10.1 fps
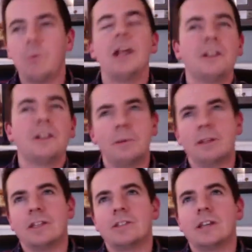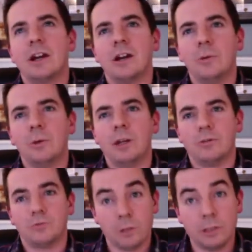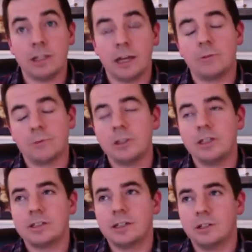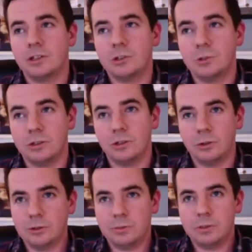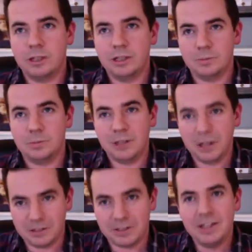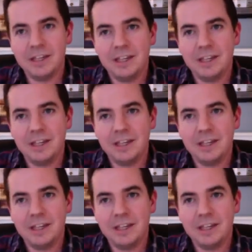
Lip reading: I loved about that scare, I was really excited to shoot it though, is because